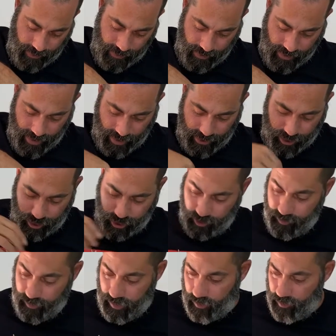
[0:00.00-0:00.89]
I
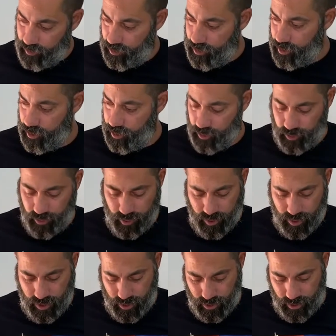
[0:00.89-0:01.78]
should be able
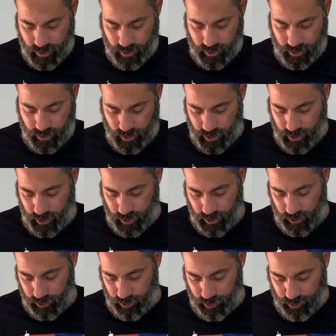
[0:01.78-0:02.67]
to
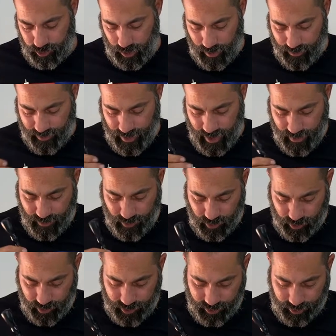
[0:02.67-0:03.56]
drop that
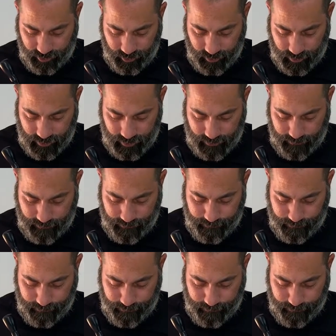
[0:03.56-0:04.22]
motor screw in.